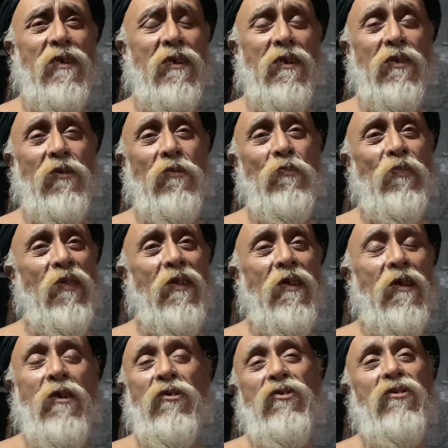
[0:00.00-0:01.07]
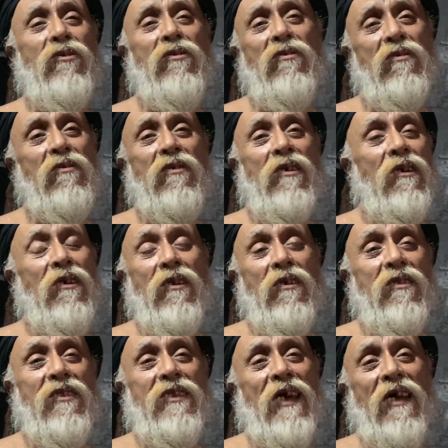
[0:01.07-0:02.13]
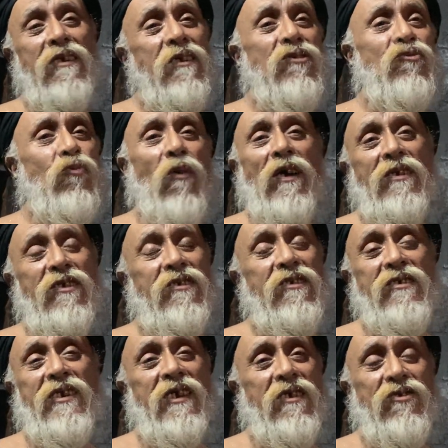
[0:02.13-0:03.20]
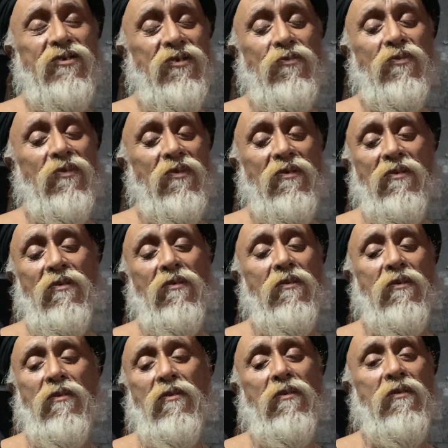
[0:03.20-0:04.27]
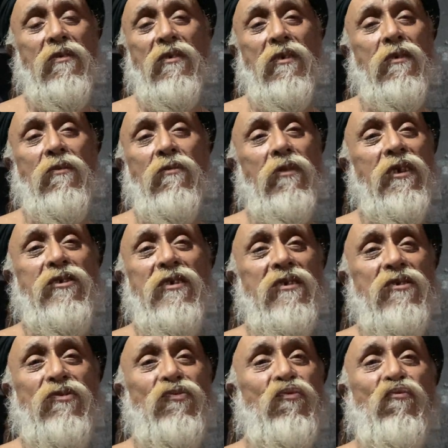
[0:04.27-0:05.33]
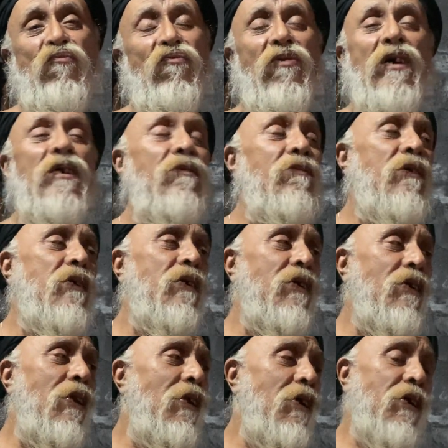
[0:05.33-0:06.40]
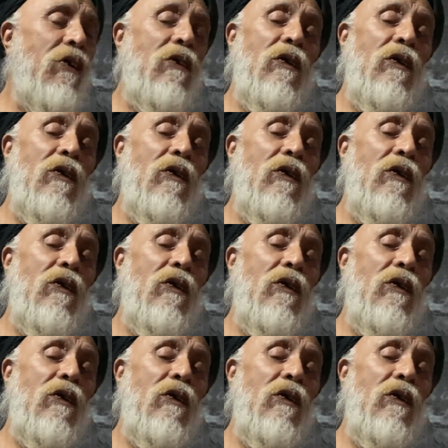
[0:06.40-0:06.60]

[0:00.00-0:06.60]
you know. So that is one stage which is very, very like,